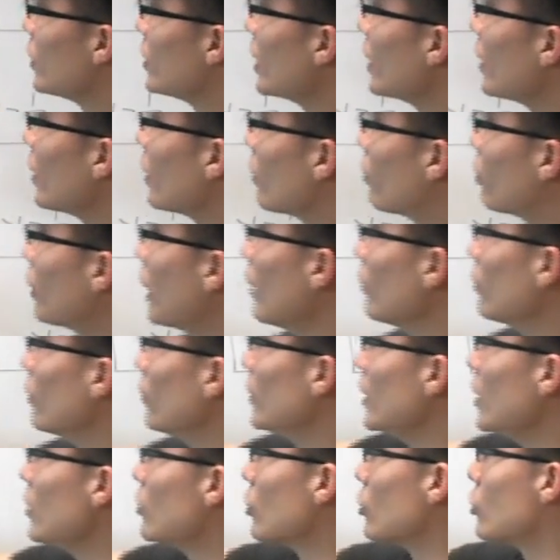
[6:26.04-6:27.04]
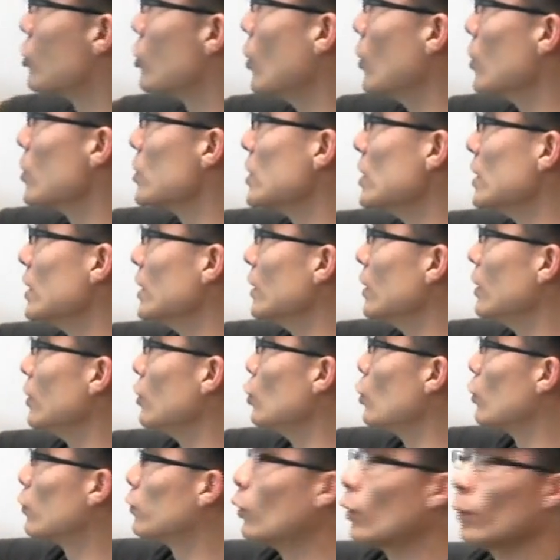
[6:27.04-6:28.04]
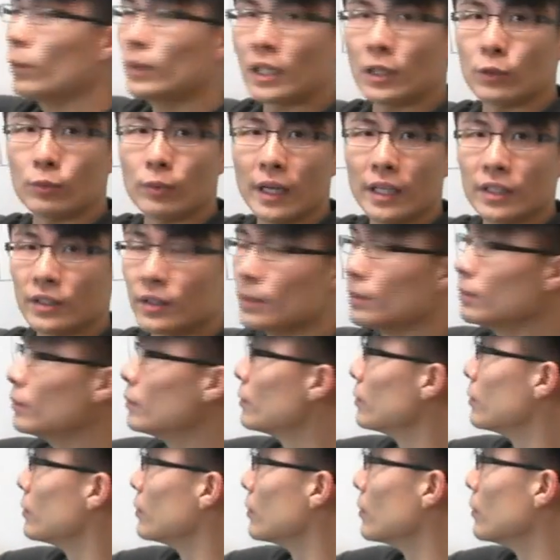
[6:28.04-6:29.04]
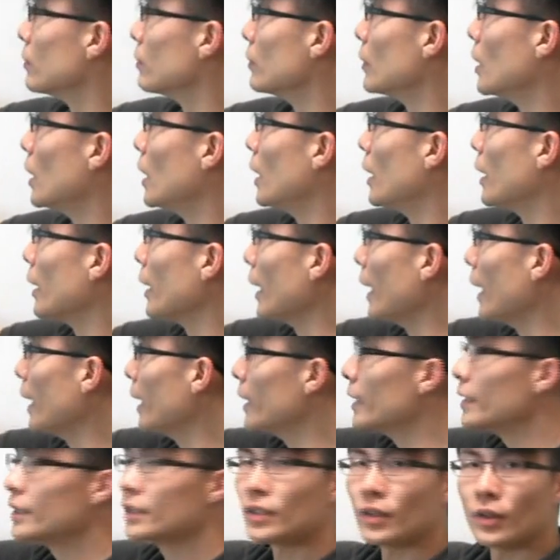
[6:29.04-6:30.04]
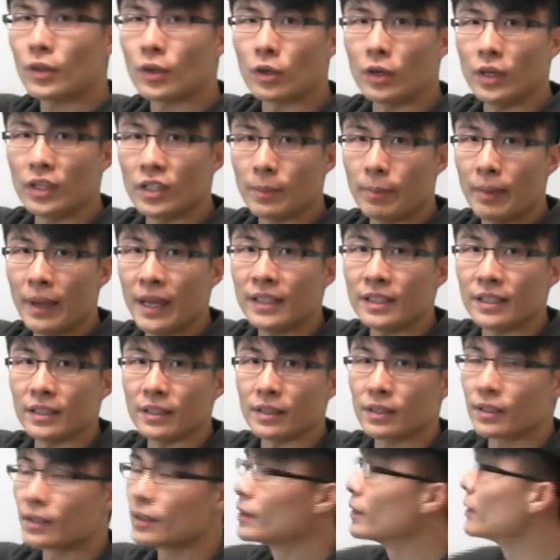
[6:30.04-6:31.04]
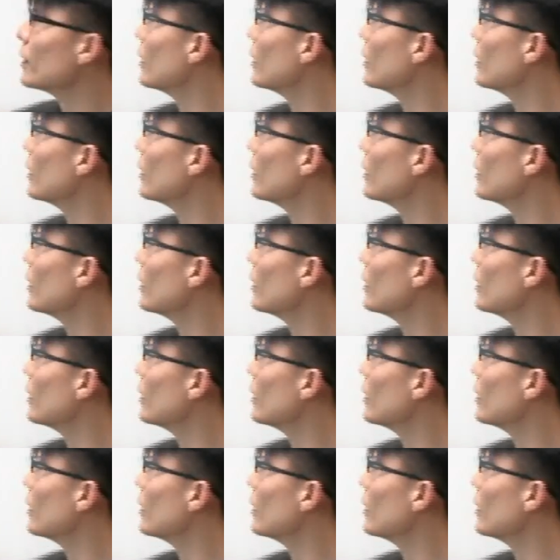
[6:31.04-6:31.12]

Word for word: we said in the problem, these are chosen uniformly at random and they're independent.